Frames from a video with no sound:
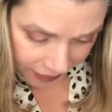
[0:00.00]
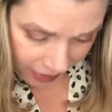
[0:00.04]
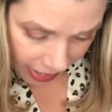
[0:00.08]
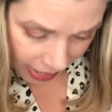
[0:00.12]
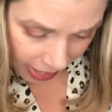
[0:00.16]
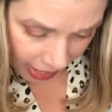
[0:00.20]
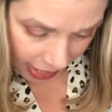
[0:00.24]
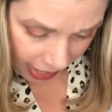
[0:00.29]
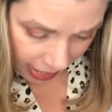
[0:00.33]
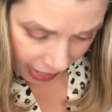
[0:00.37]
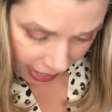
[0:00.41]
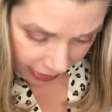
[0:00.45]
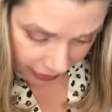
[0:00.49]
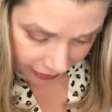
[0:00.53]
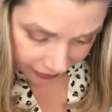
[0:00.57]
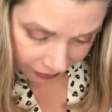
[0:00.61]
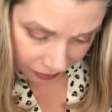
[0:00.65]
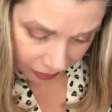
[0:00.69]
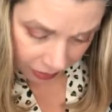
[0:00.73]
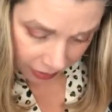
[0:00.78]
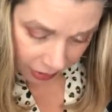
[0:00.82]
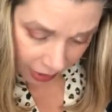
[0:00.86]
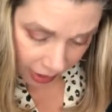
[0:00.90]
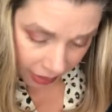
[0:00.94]
And so
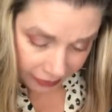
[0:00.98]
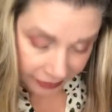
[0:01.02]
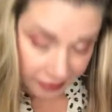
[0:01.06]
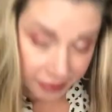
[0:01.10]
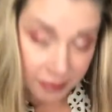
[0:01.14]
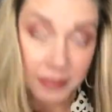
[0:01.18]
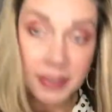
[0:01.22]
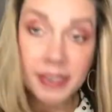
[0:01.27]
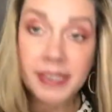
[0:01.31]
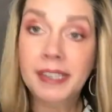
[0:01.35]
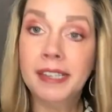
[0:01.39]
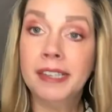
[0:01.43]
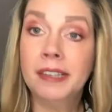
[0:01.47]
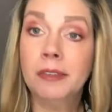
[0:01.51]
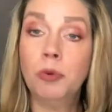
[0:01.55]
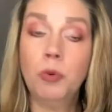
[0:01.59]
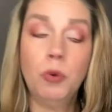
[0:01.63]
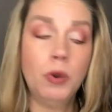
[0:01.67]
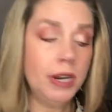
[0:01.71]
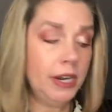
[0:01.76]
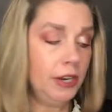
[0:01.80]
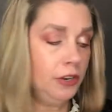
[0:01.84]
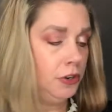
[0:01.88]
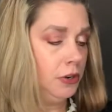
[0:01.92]
the cost of this is
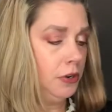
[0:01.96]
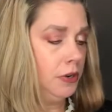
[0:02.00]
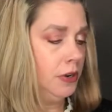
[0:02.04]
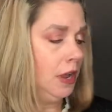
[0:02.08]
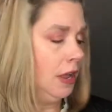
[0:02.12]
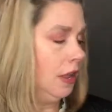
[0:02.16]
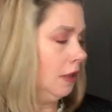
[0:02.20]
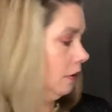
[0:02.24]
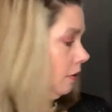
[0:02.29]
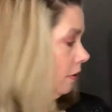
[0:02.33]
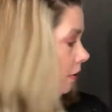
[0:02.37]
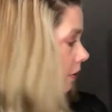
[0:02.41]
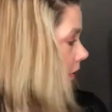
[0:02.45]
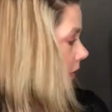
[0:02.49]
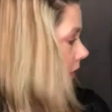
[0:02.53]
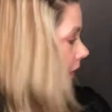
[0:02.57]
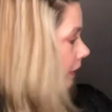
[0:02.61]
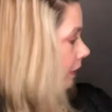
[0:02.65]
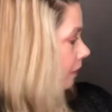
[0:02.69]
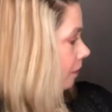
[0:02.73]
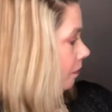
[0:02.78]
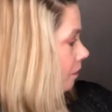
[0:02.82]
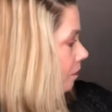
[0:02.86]
$22.